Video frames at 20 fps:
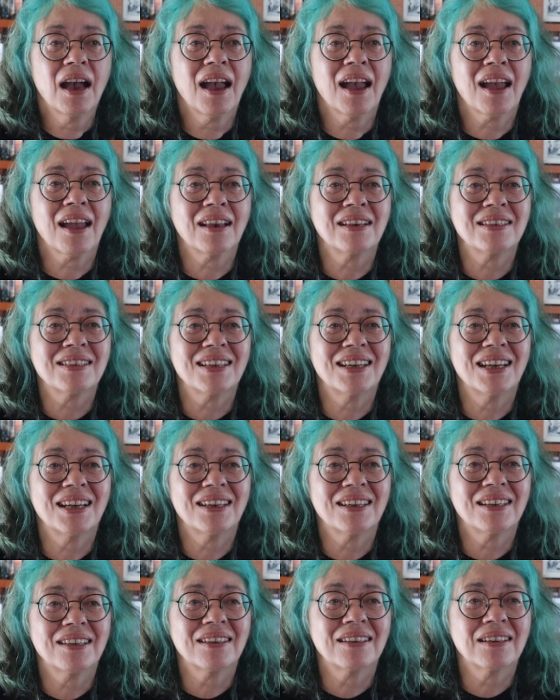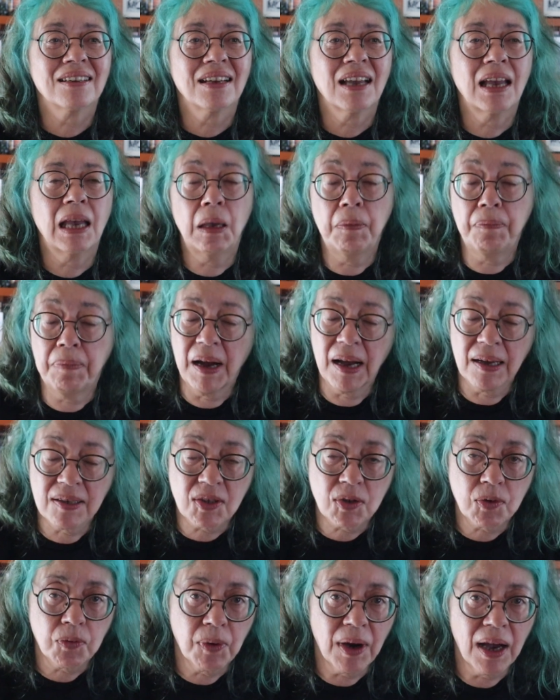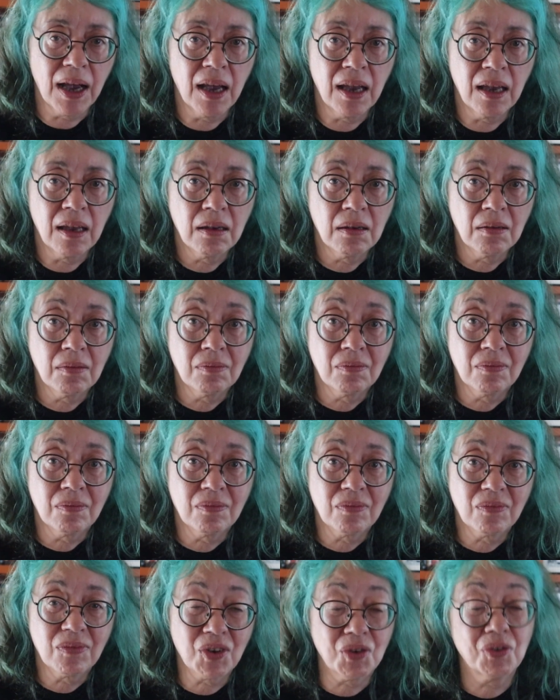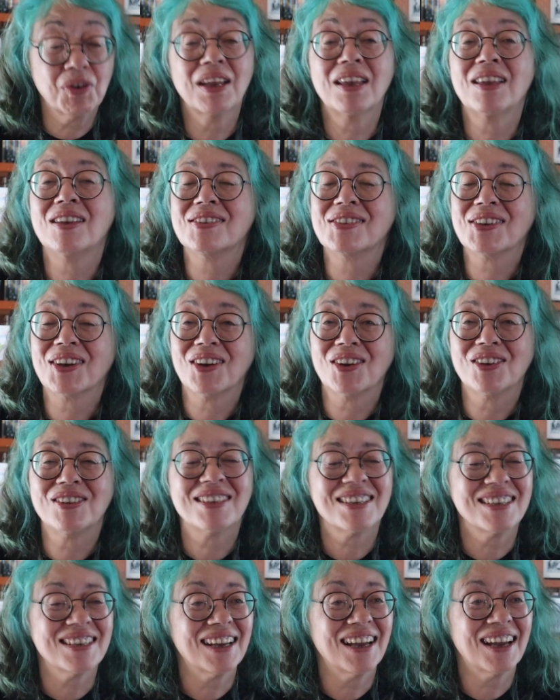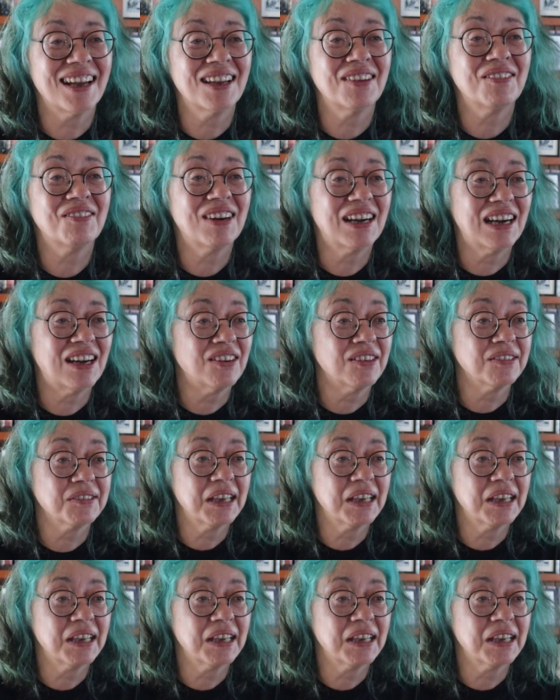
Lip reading: And he passed away 3 years ago today. Wow,